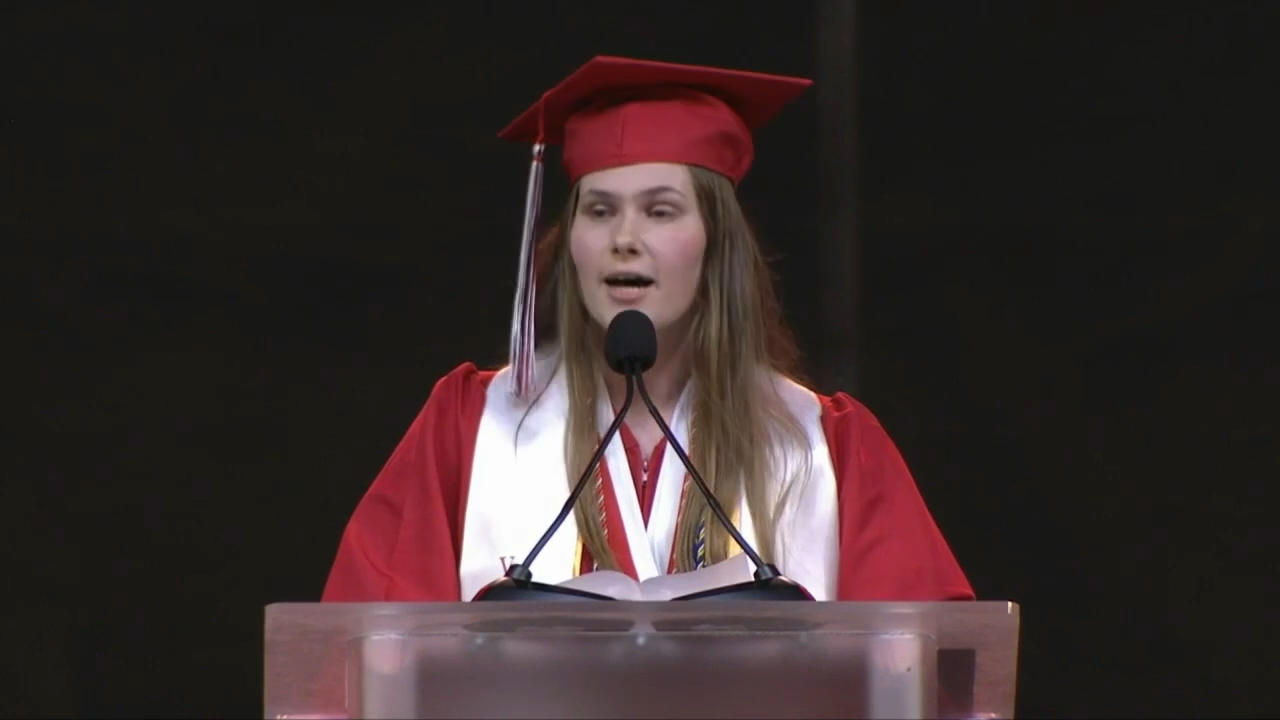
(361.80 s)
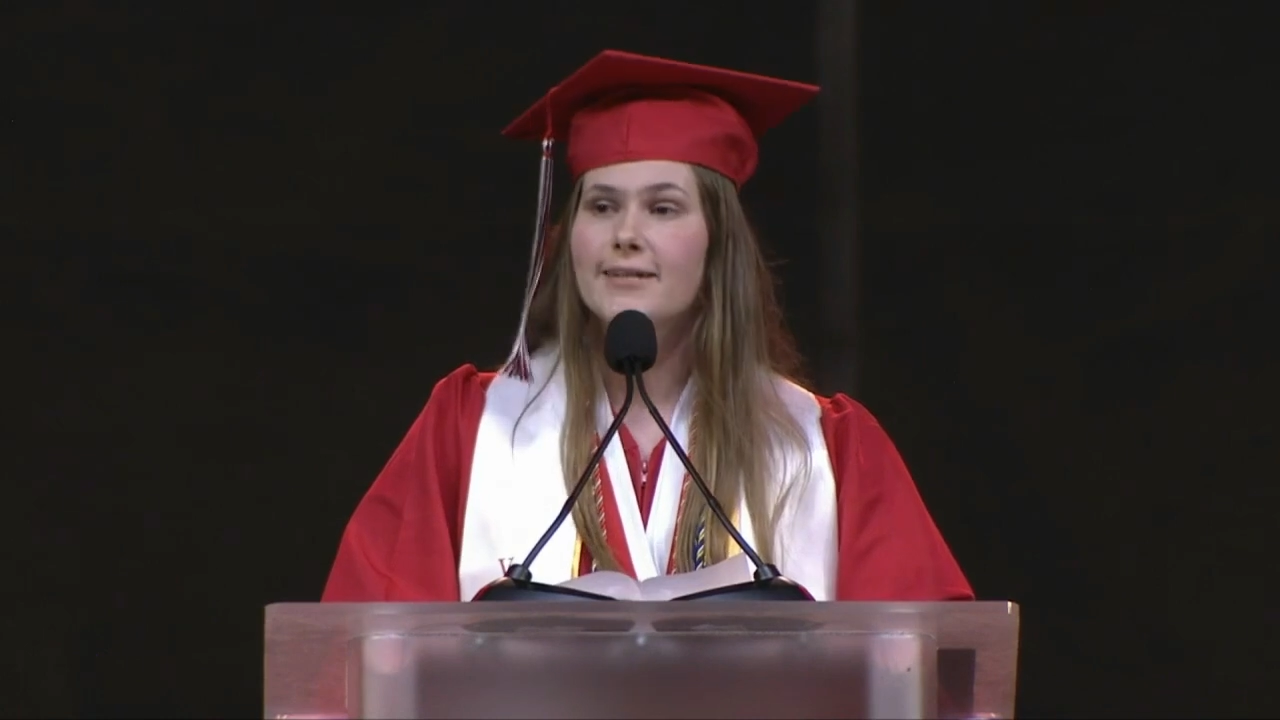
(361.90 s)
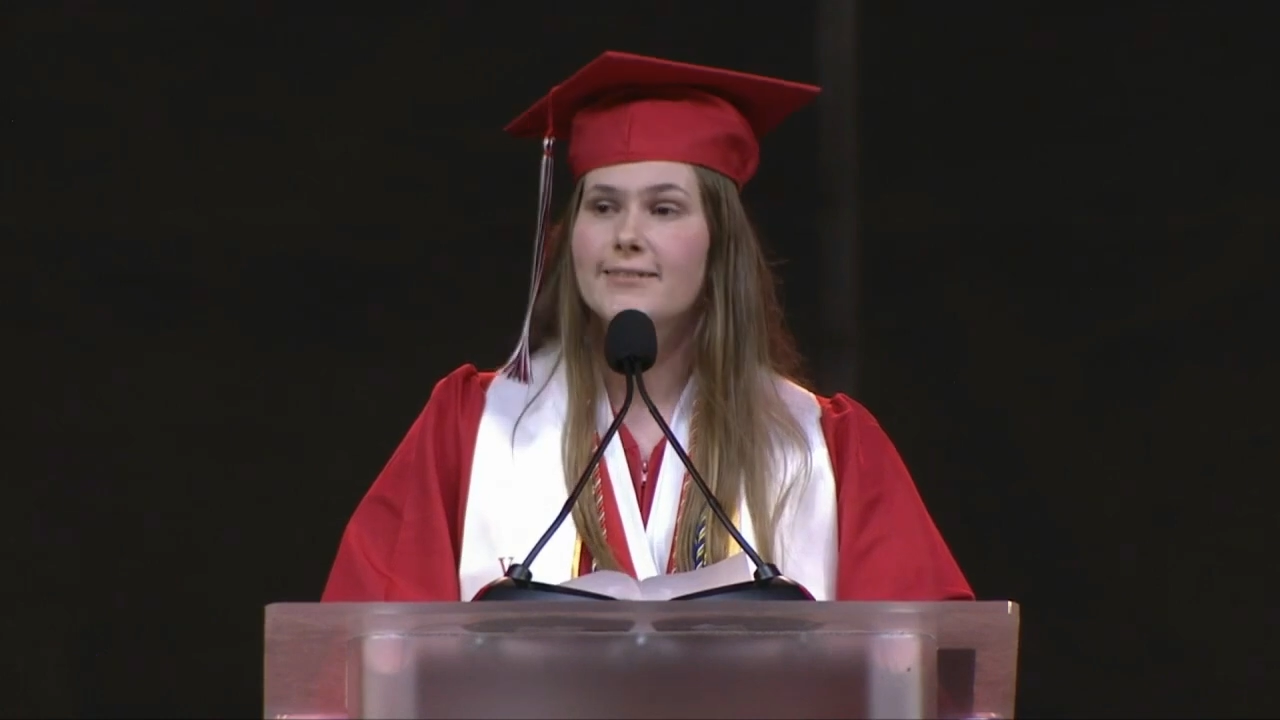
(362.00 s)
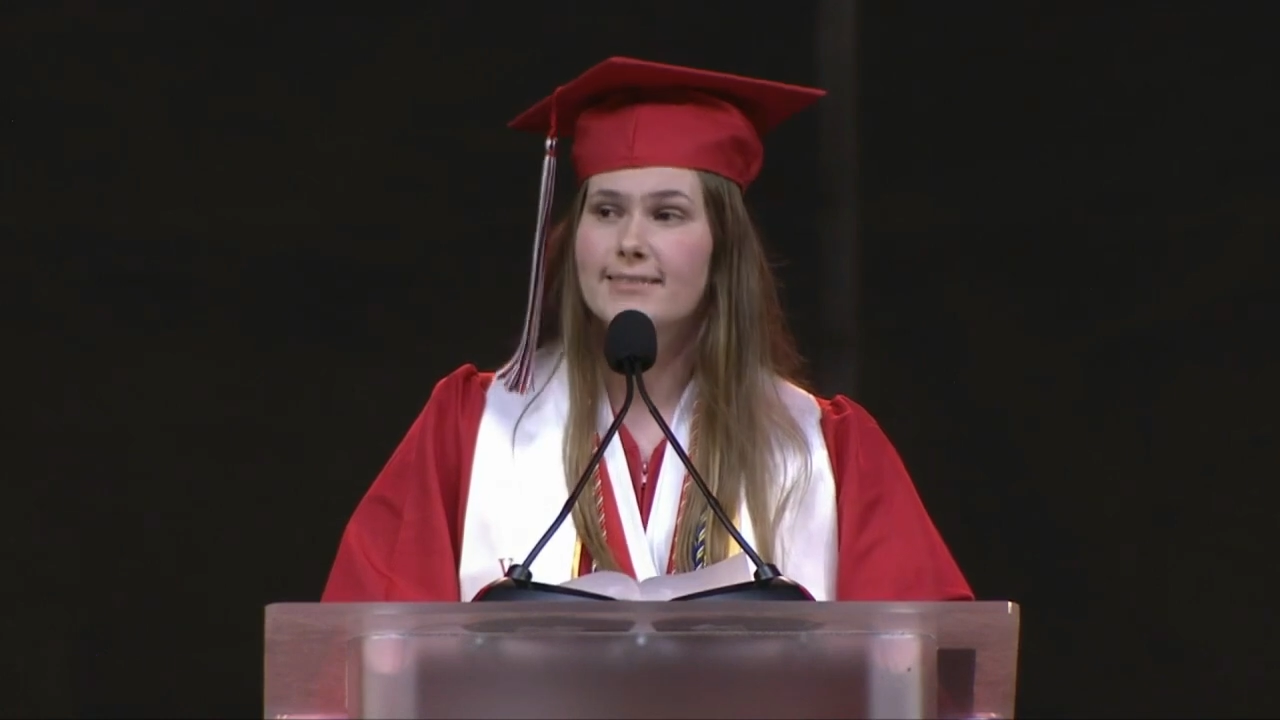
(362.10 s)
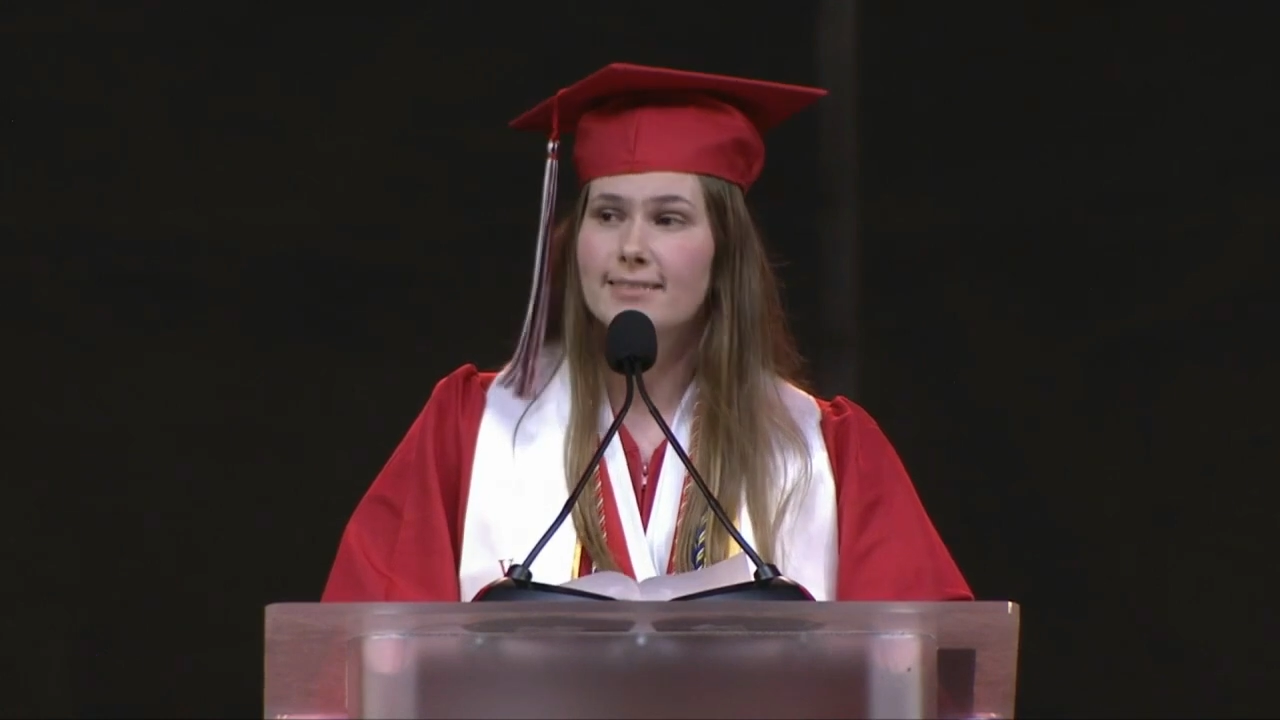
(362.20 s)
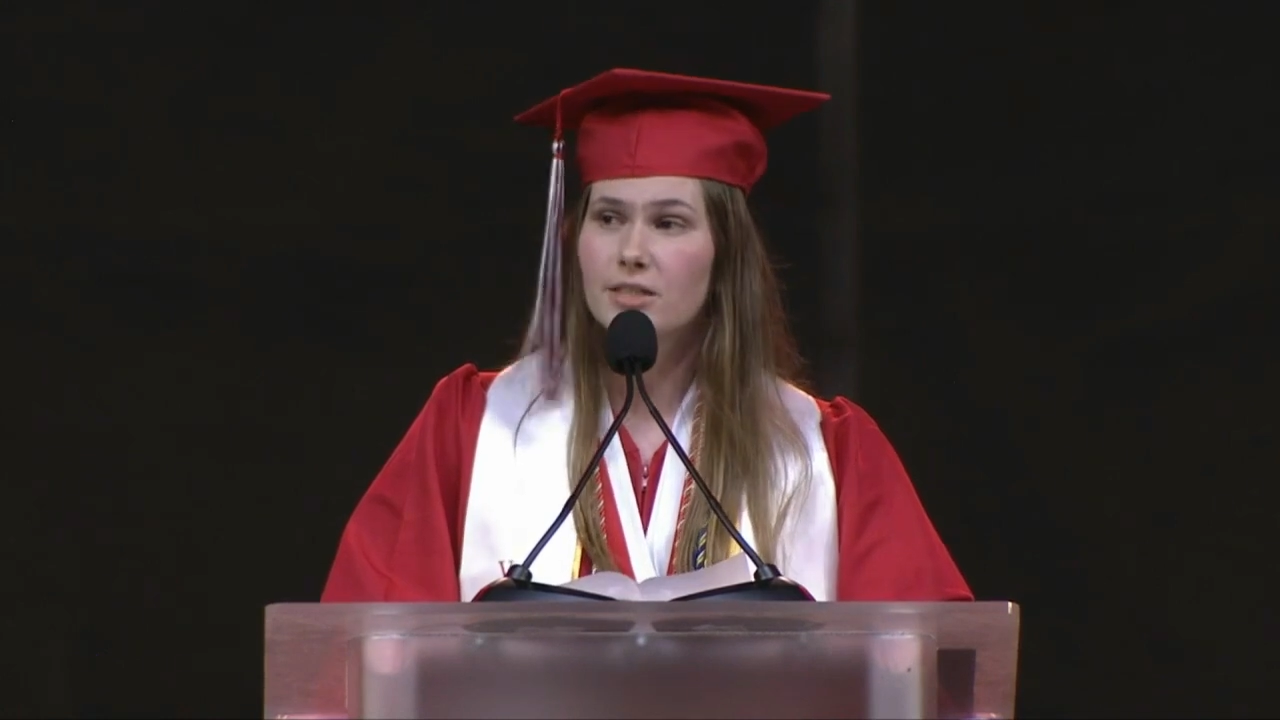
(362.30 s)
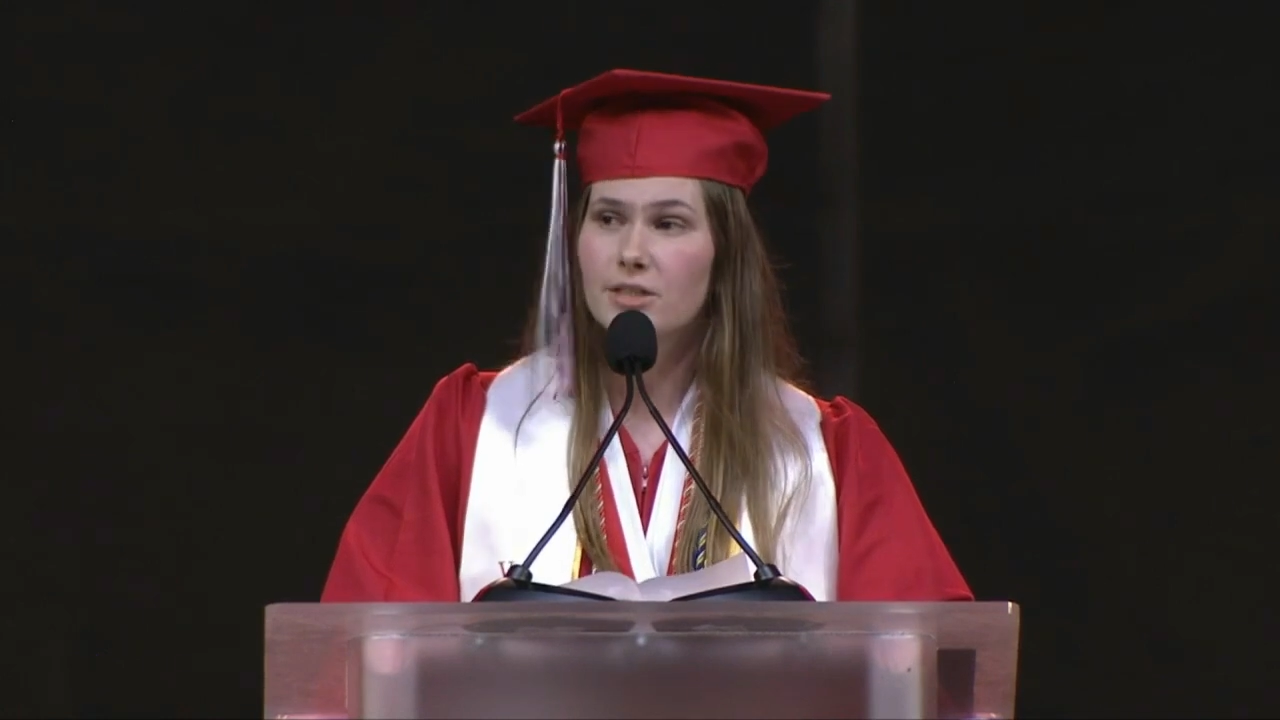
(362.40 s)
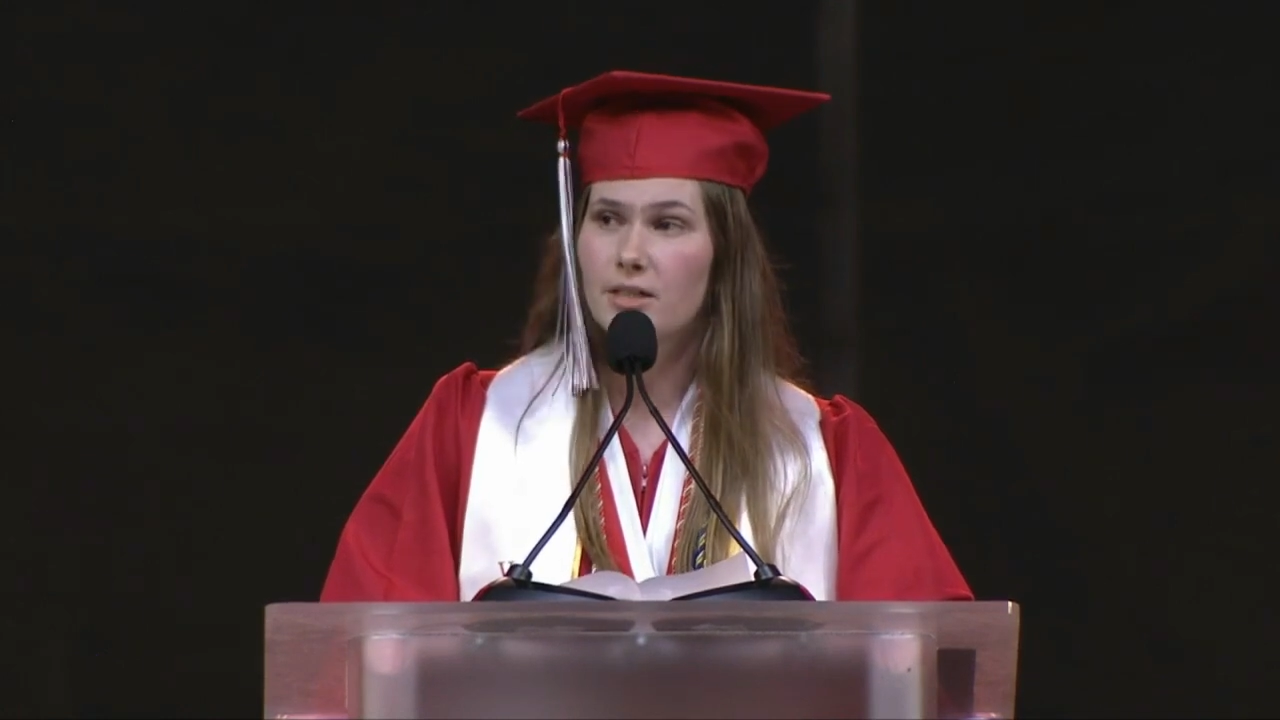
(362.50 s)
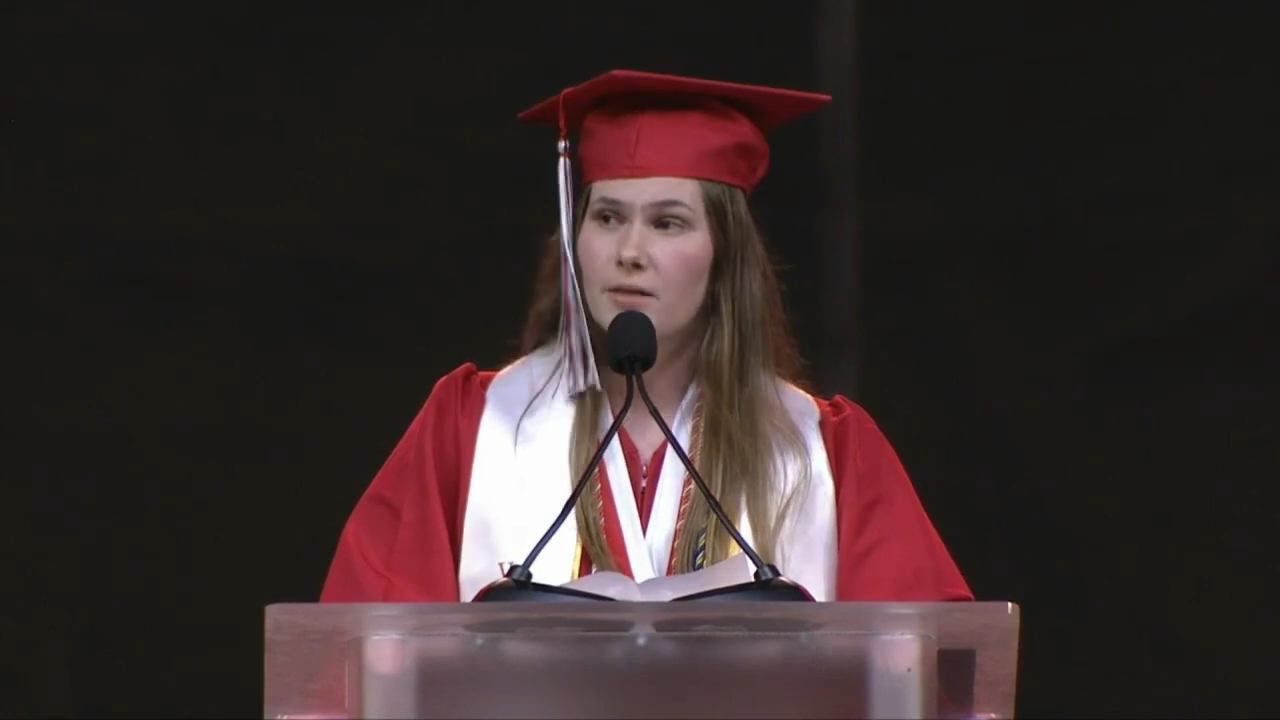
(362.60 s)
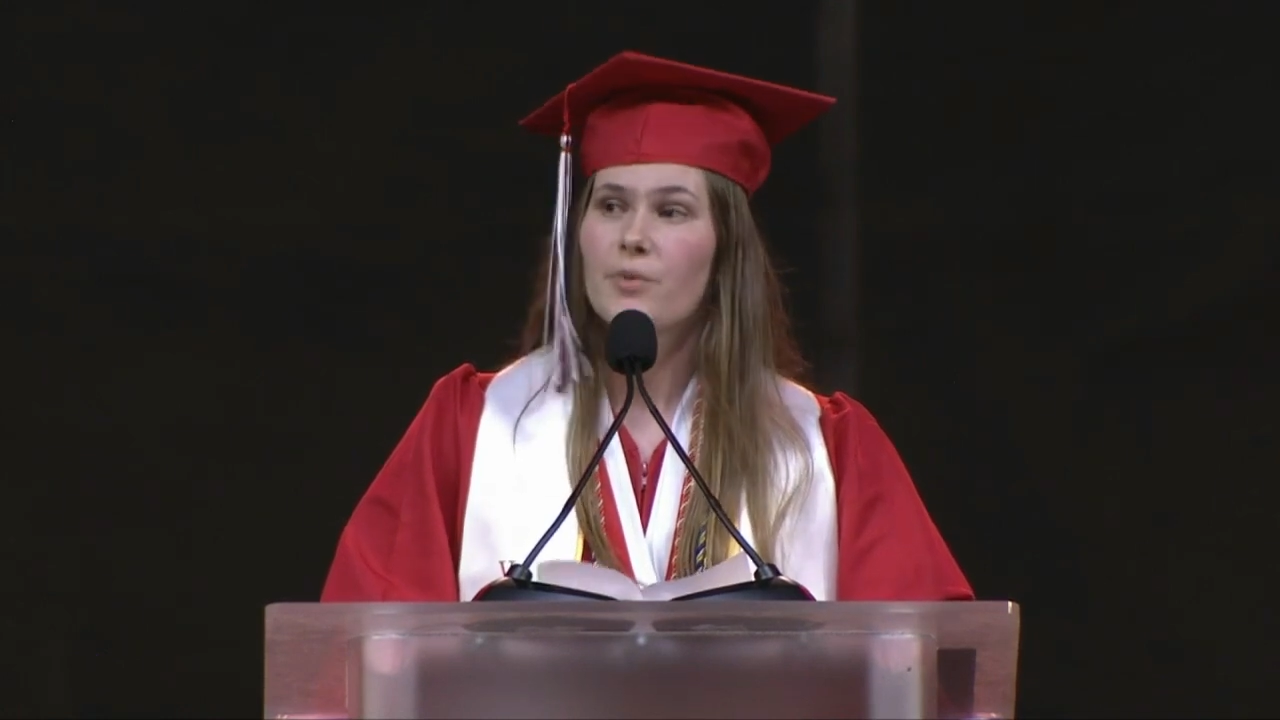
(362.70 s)
A
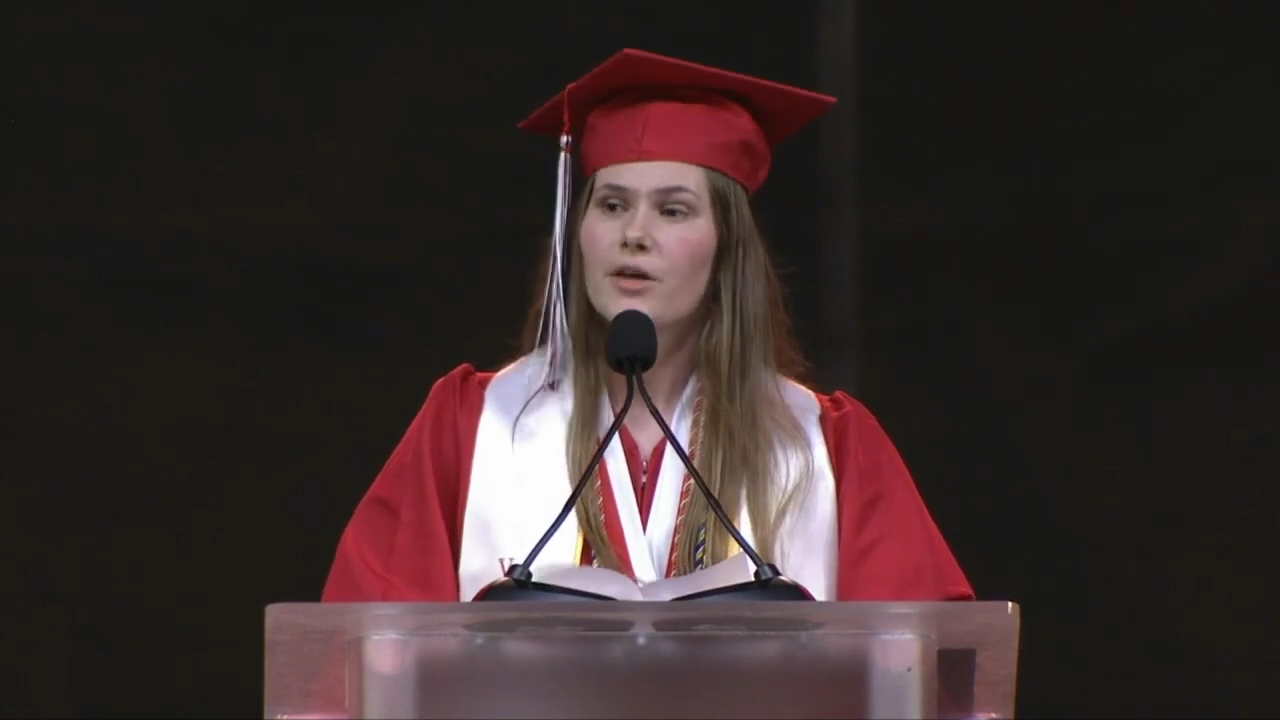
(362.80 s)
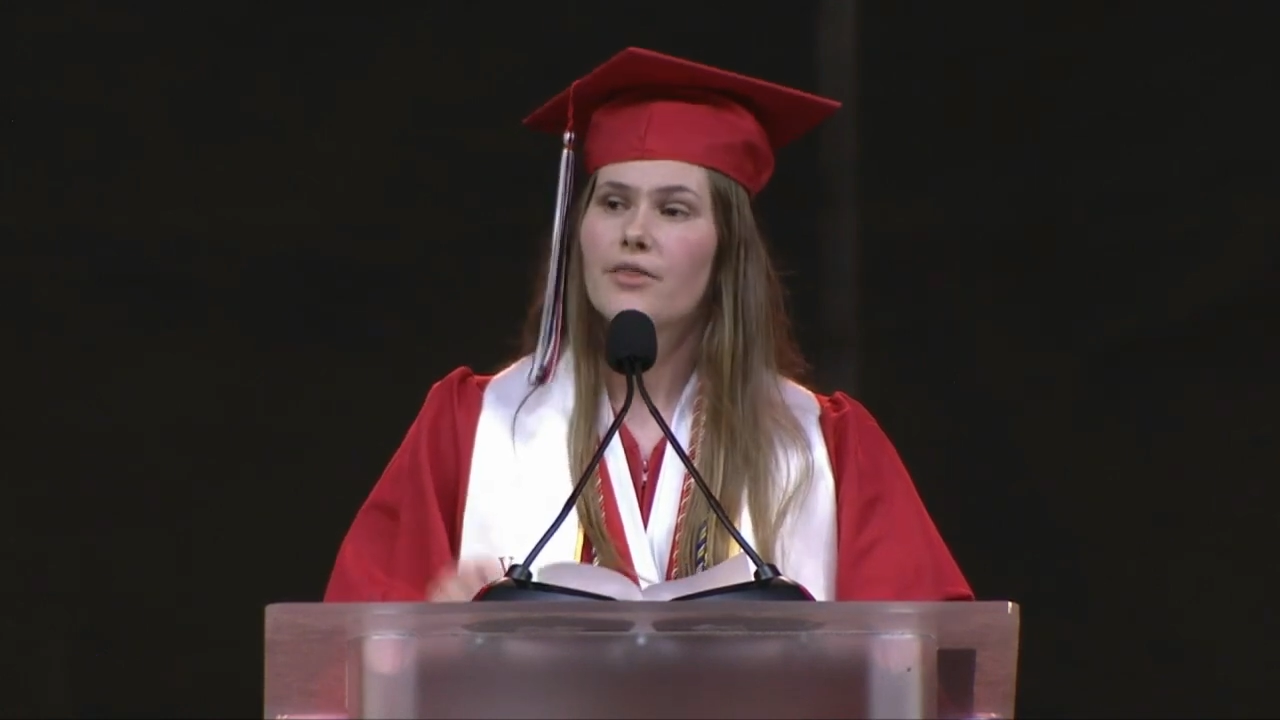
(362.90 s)
decision